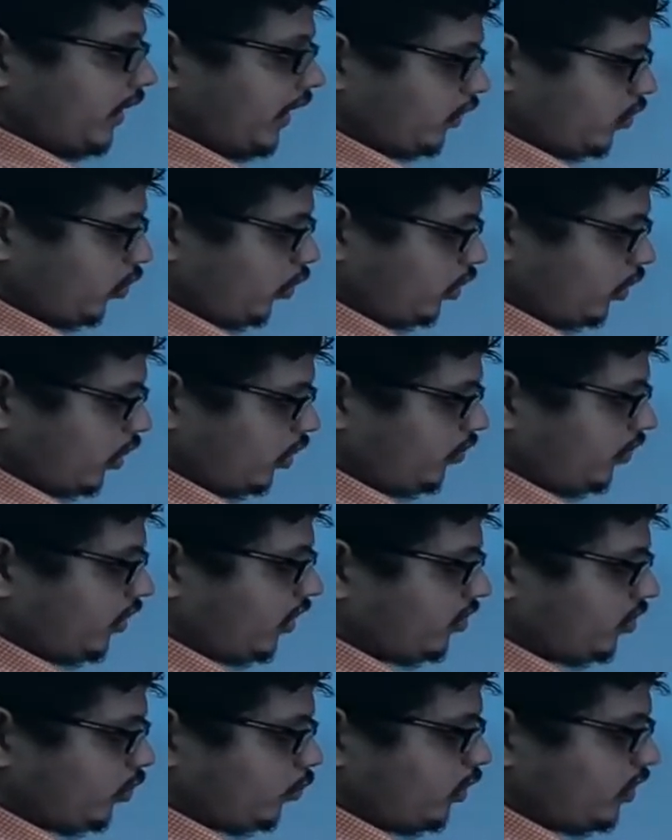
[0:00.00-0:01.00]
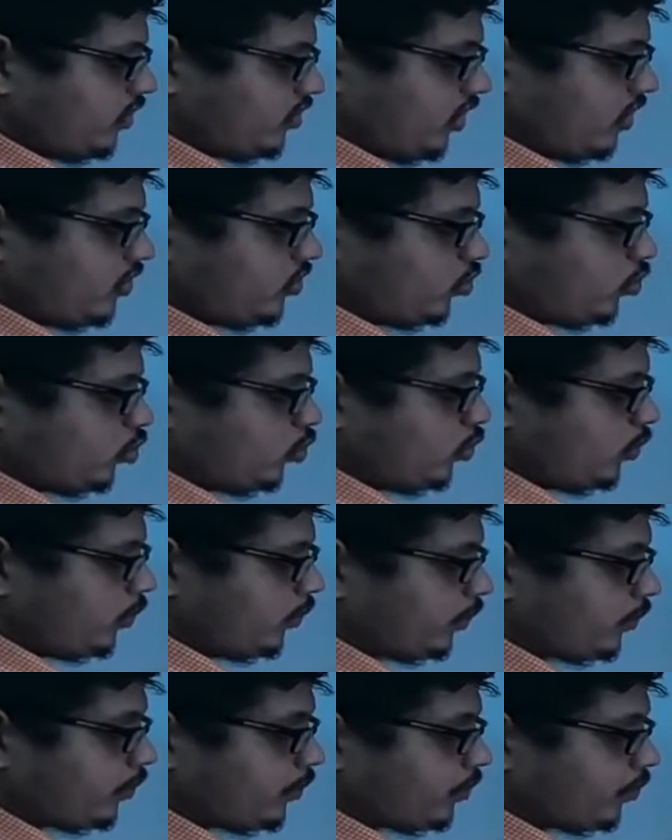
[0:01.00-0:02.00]
electronic configuration will change
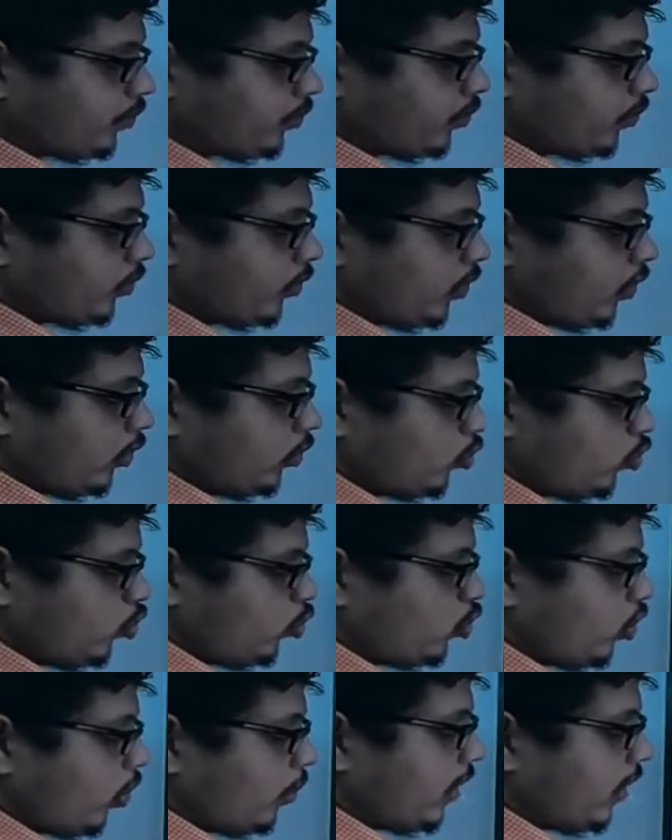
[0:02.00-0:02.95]
to 2,